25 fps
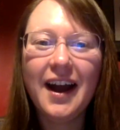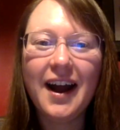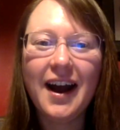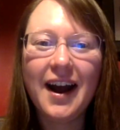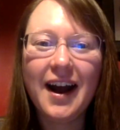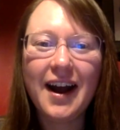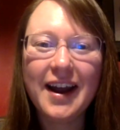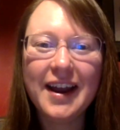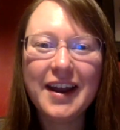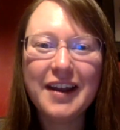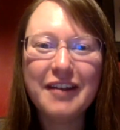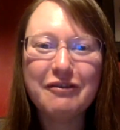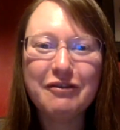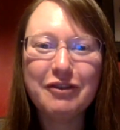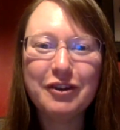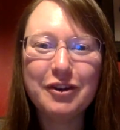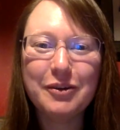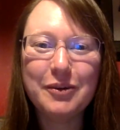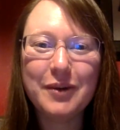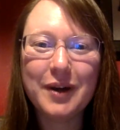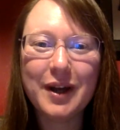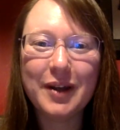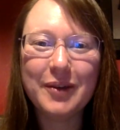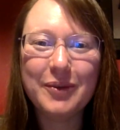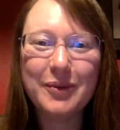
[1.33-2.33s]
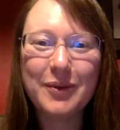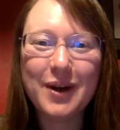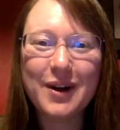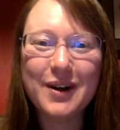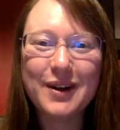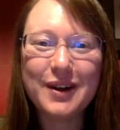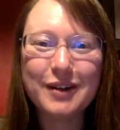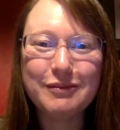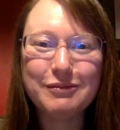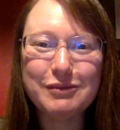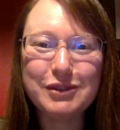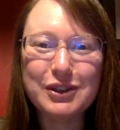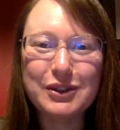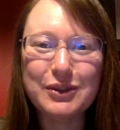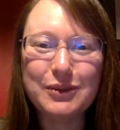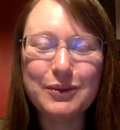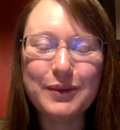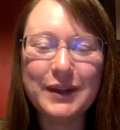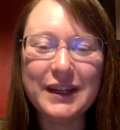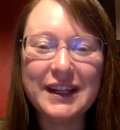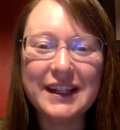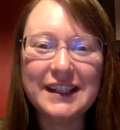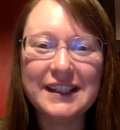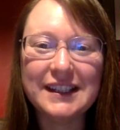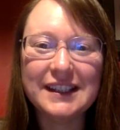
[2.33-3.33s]
Hi everyone, welcome to
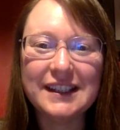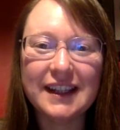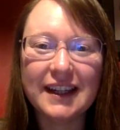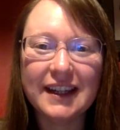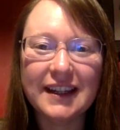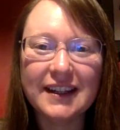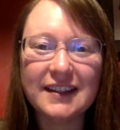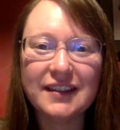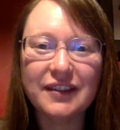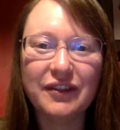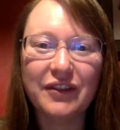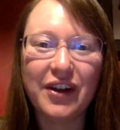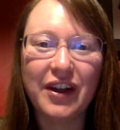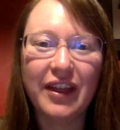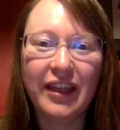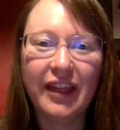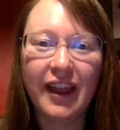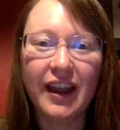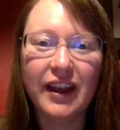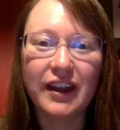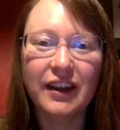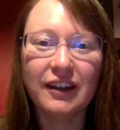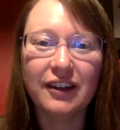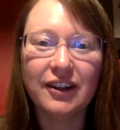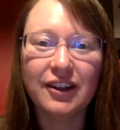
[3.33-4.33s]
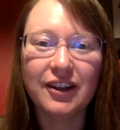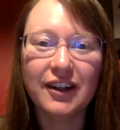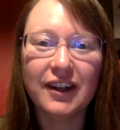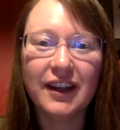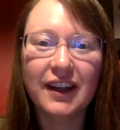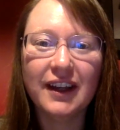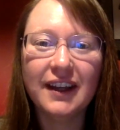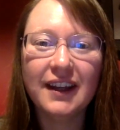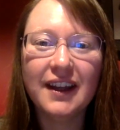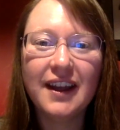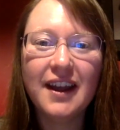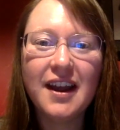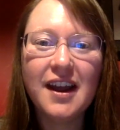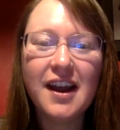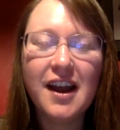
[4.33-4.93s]
week 6 of online learning.